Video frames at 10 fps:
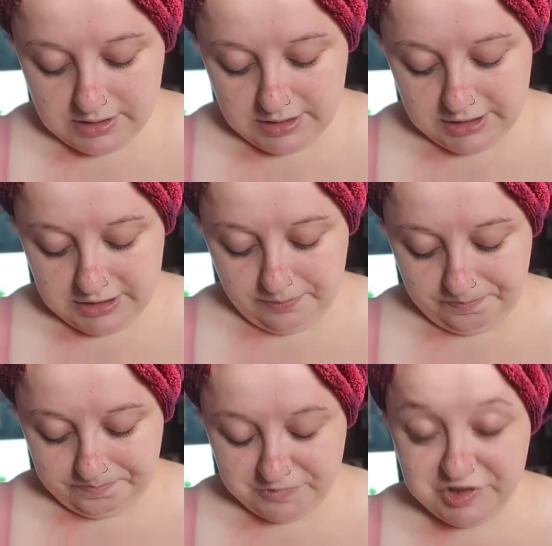Um,
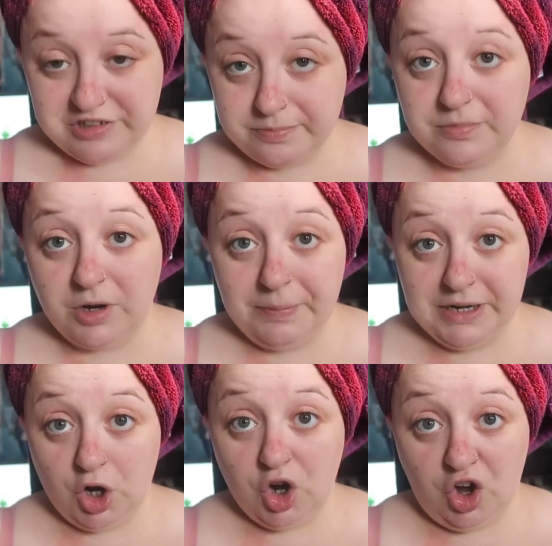she's
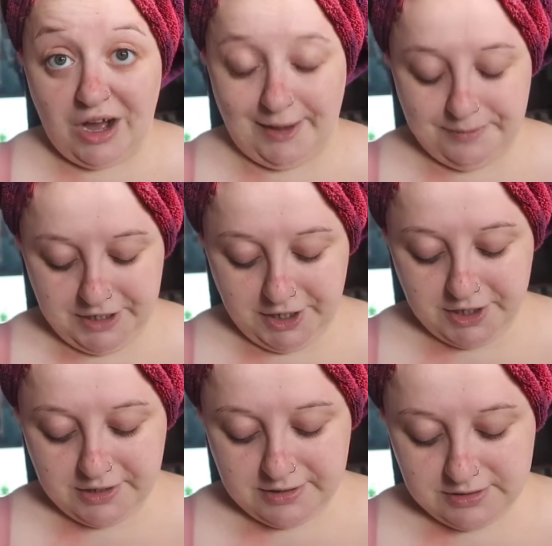been a lot
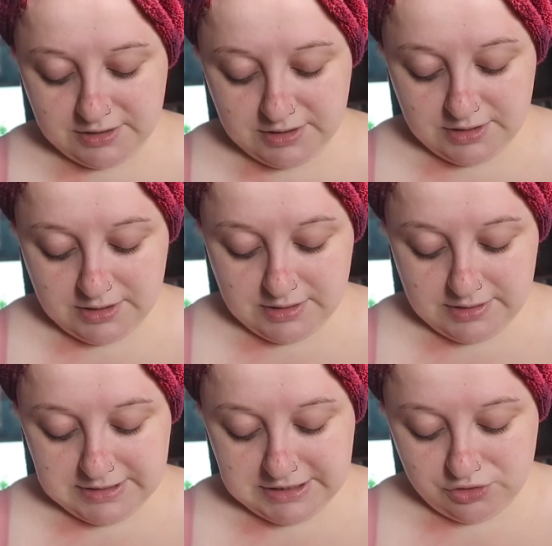happier
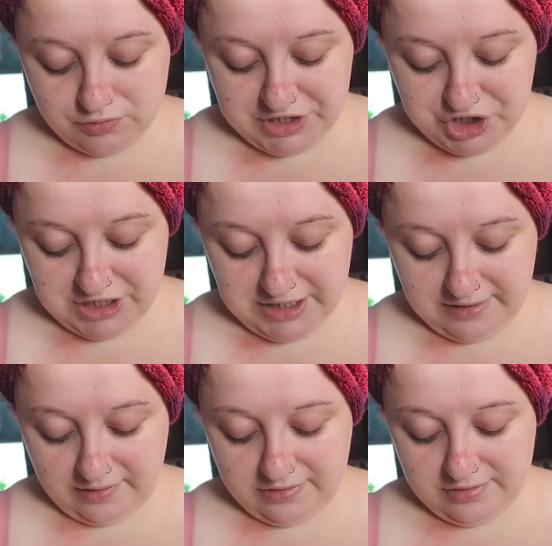since Reggie
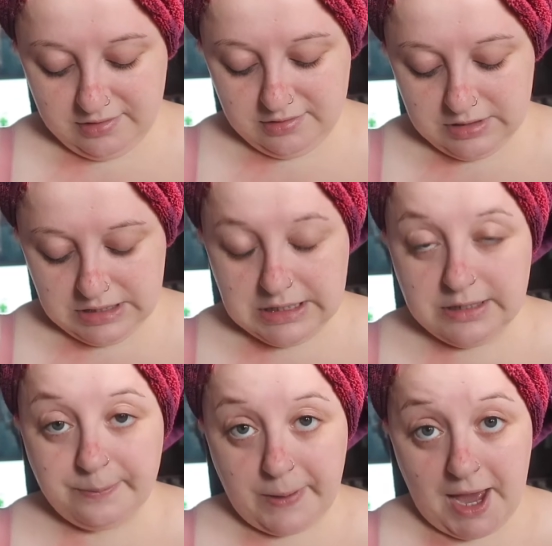has
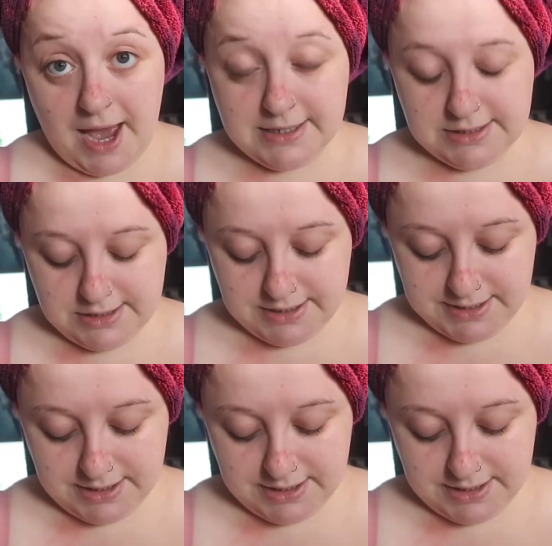passed.